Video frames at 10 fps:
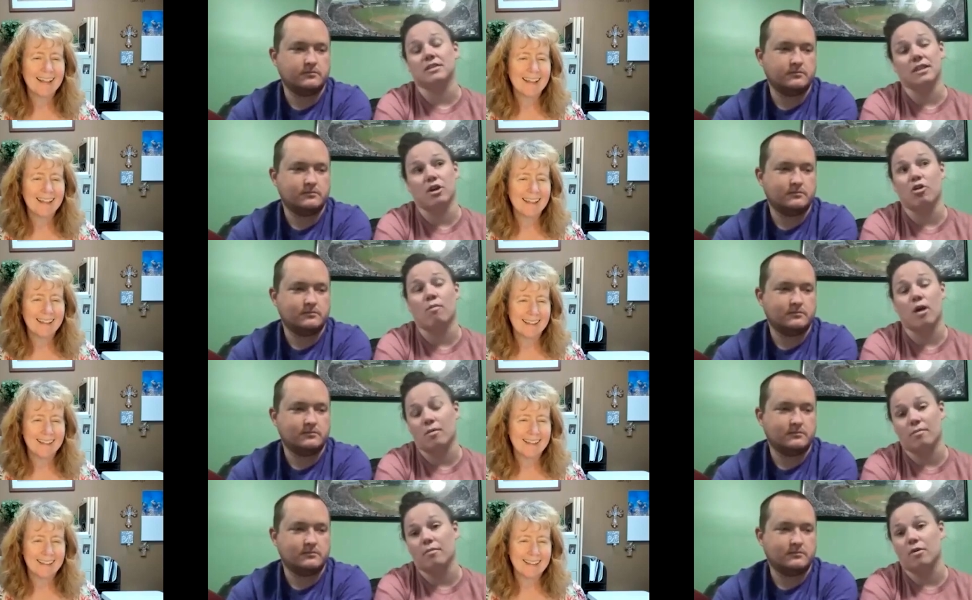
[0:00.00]
Speaker 1: does say go
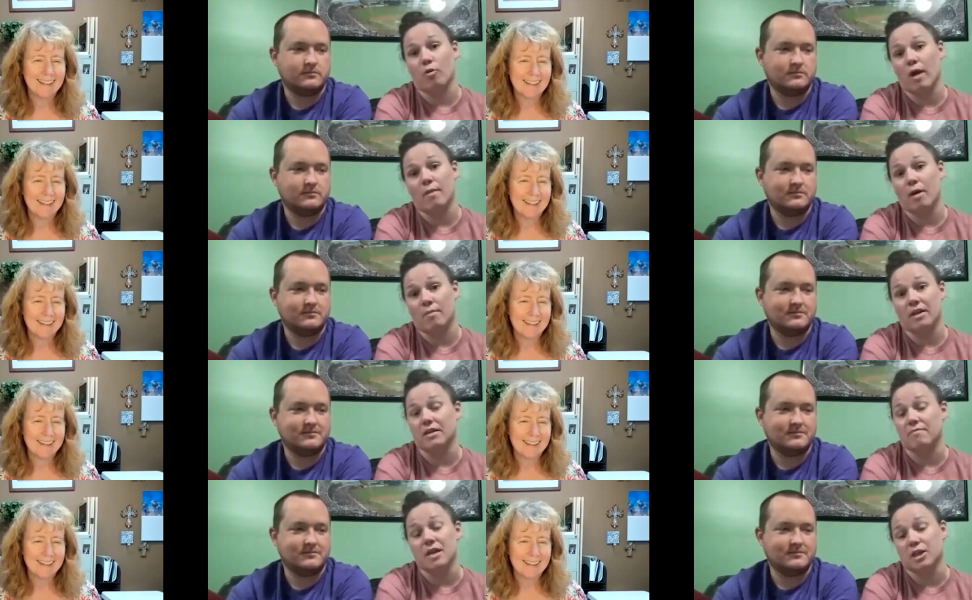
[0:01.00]
mom go away mommy
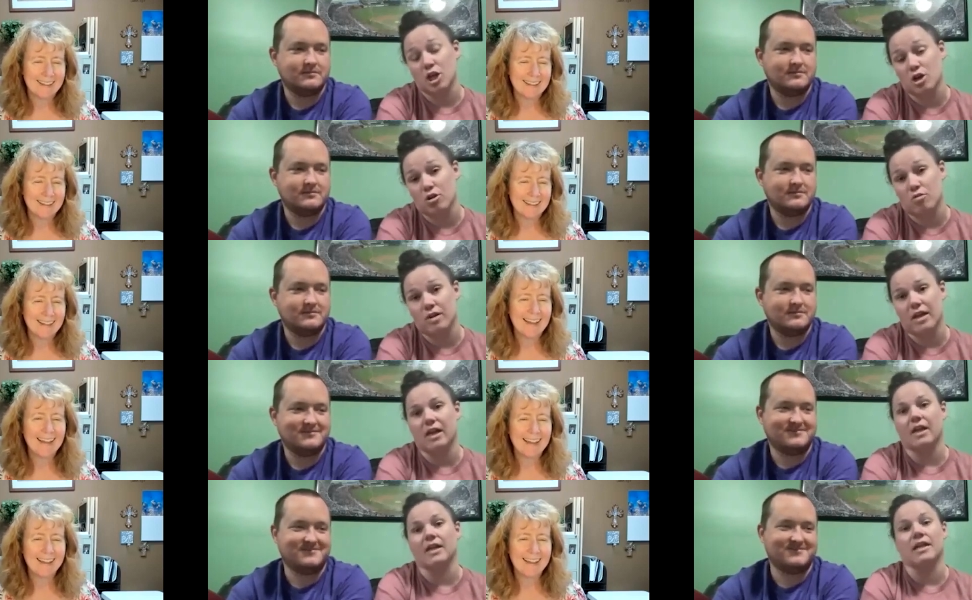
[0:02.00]
leave me alone
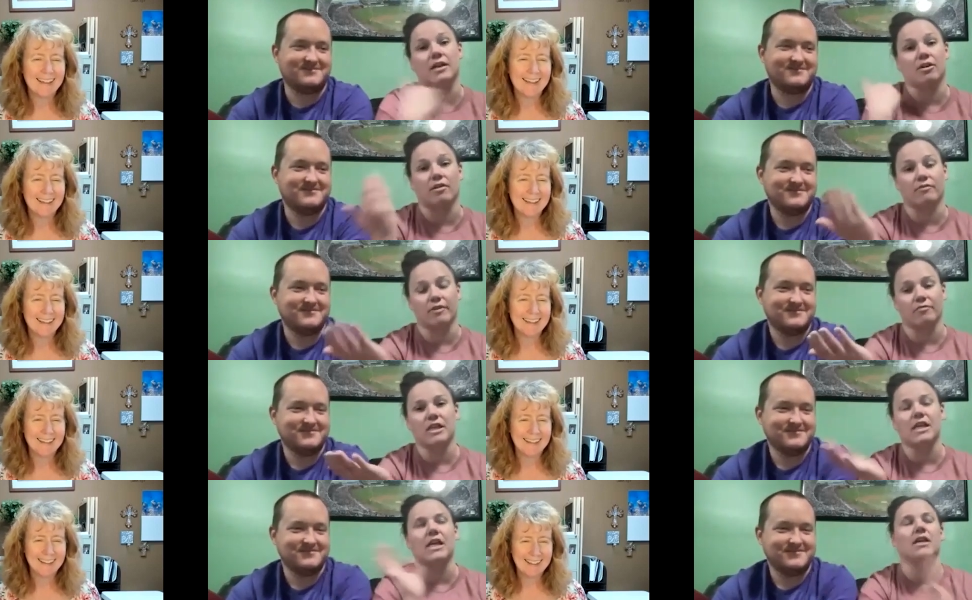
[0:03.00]
and i can hear it at
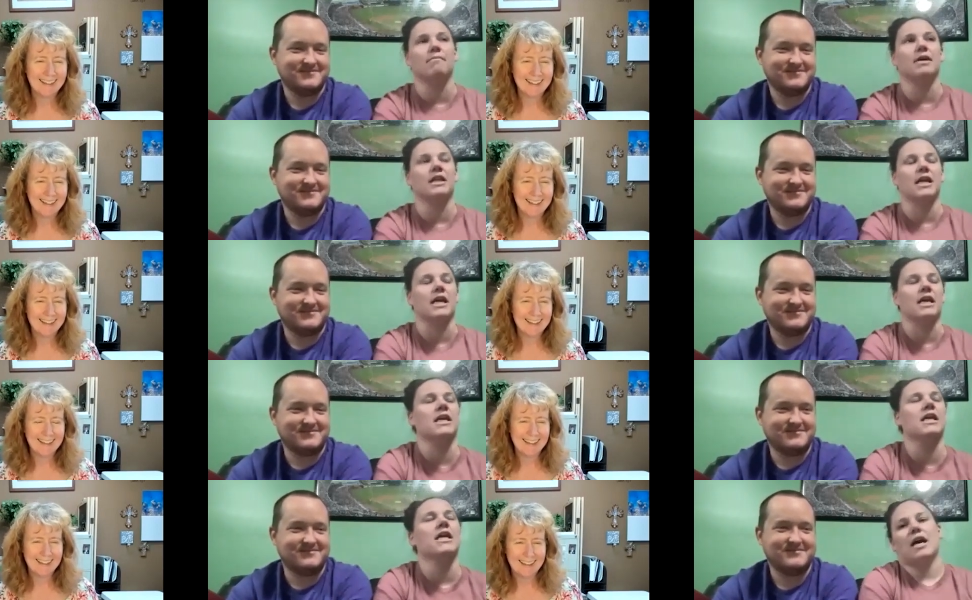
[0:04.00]
15 but
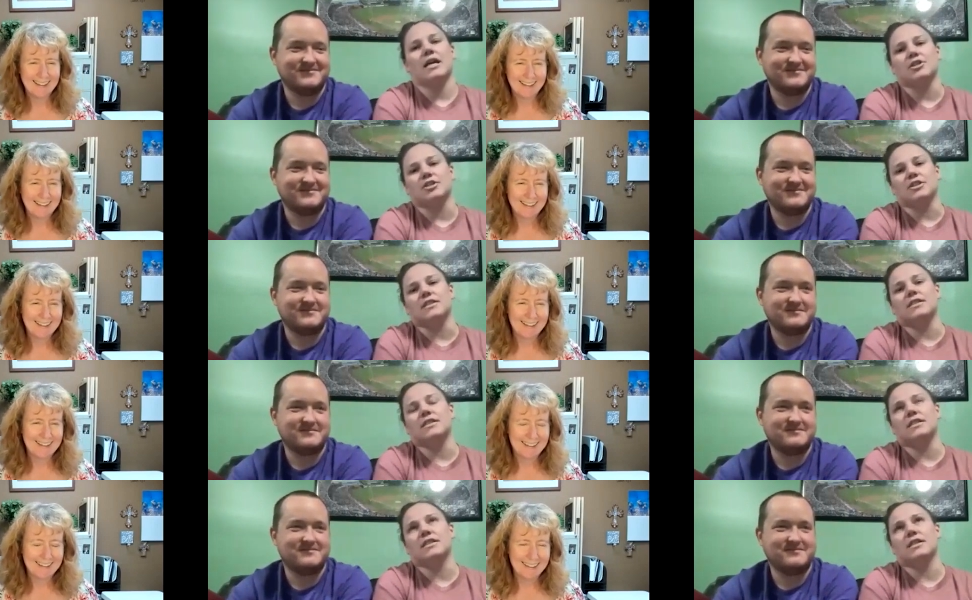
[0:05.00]
like i just
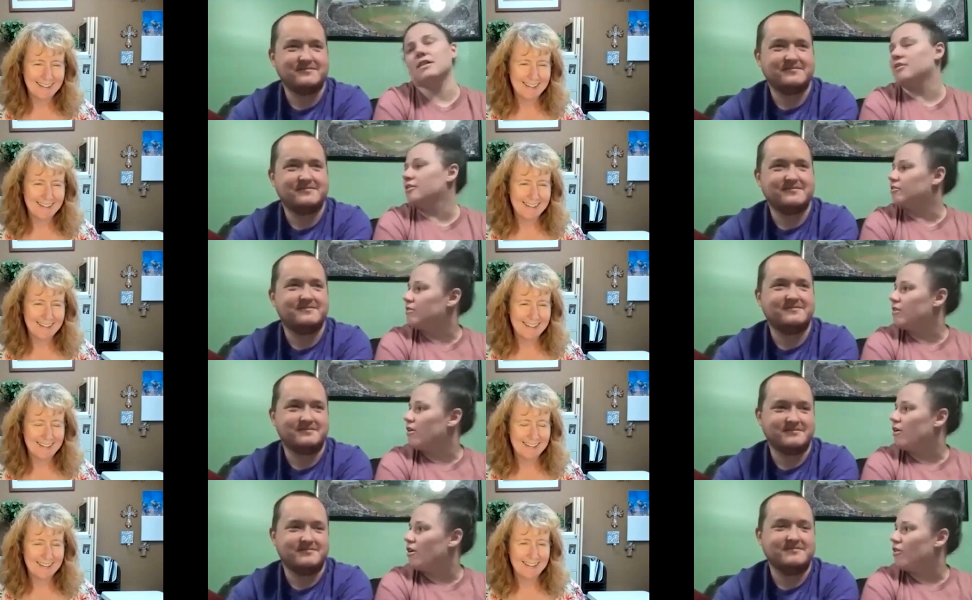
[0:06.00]
you know
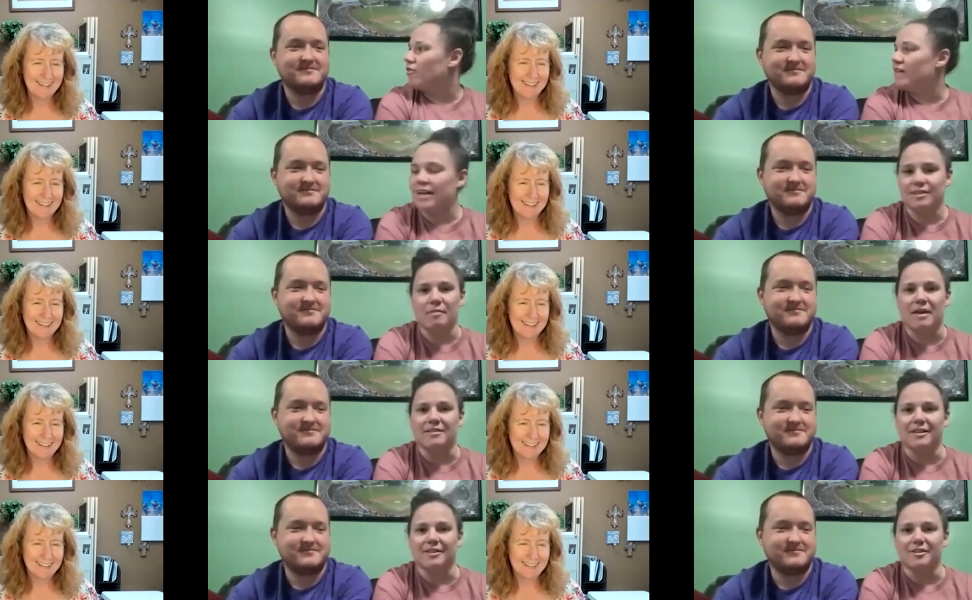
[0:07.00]
all of that's
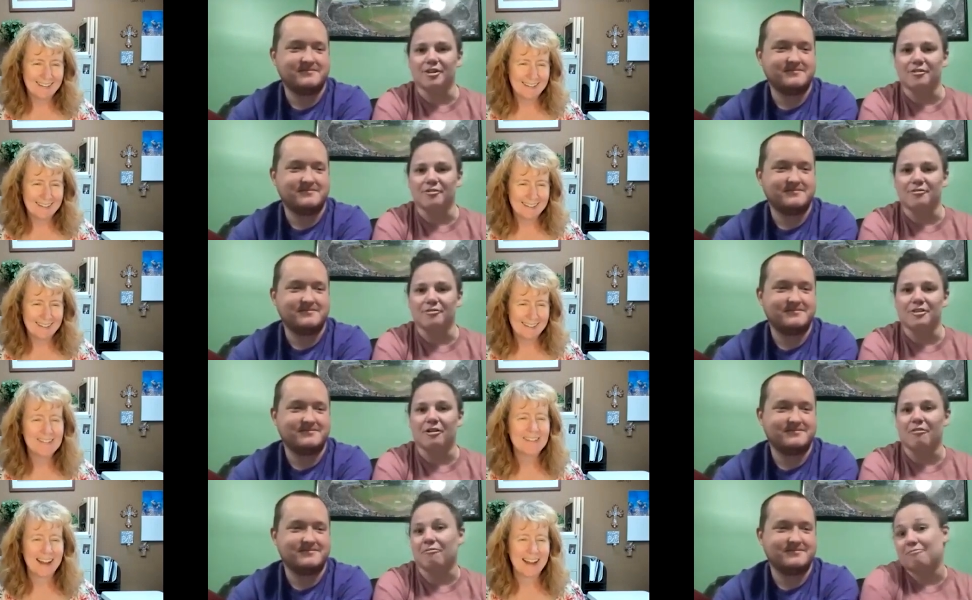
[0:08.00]
amazing too
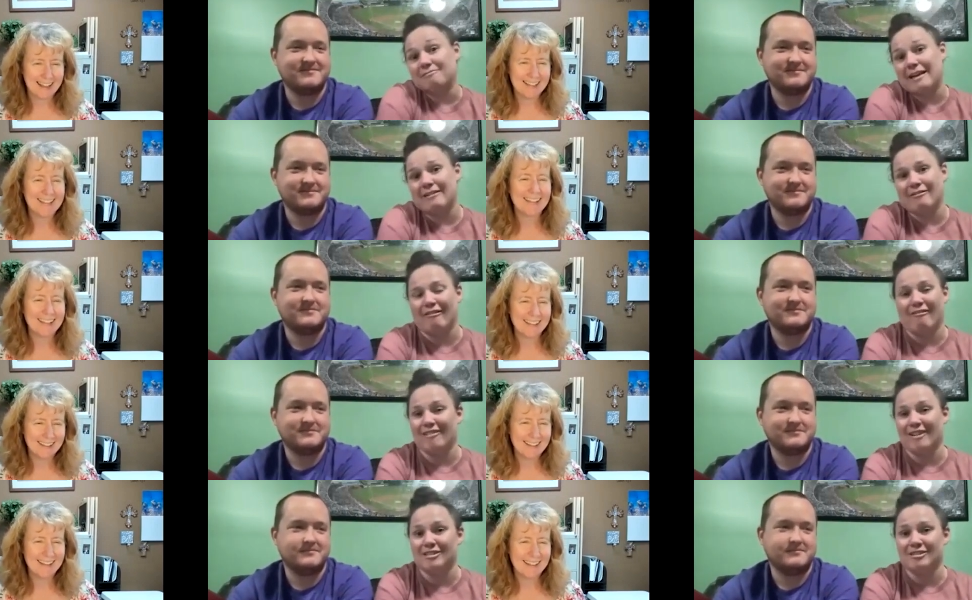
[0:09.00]
so i don't know
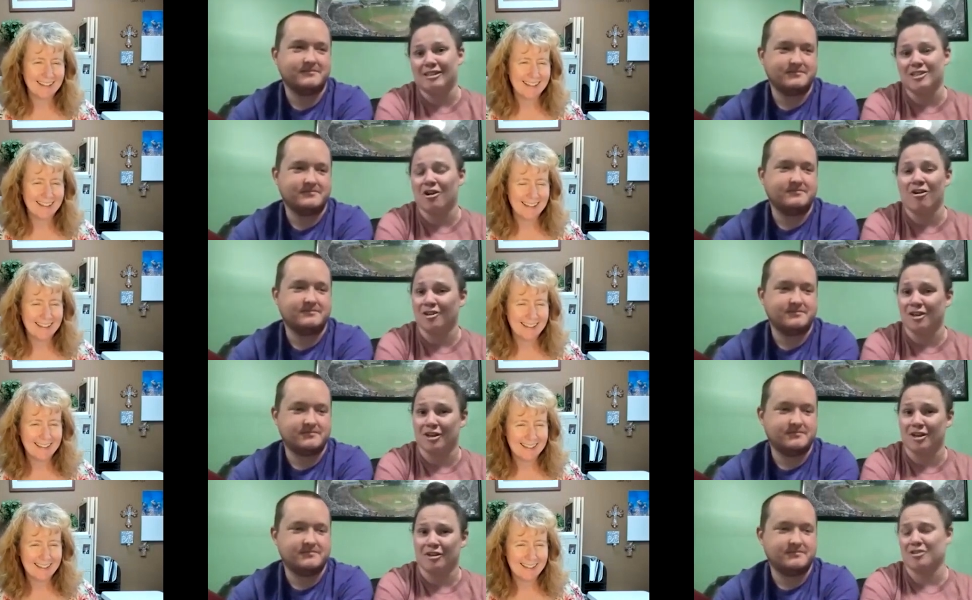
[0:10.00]
it's it's all a
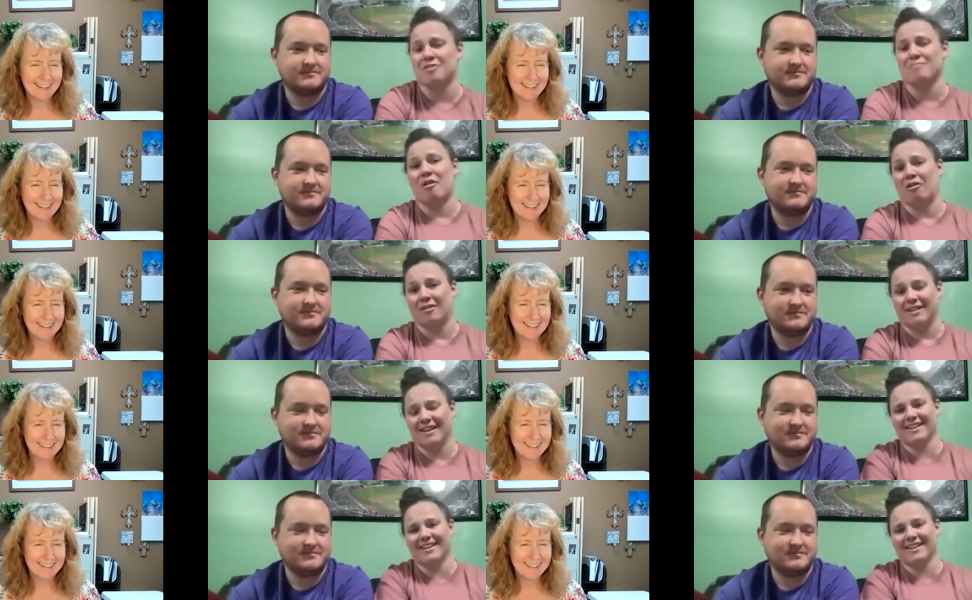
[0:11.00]
good, part